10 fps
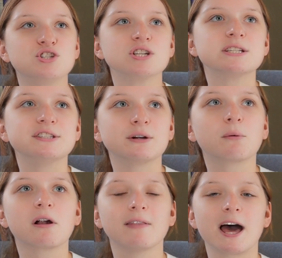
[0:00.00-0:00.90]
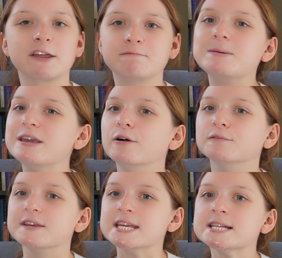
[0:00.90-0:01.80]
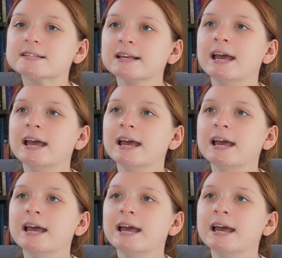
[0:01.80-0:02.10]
just that there were a lot of POVs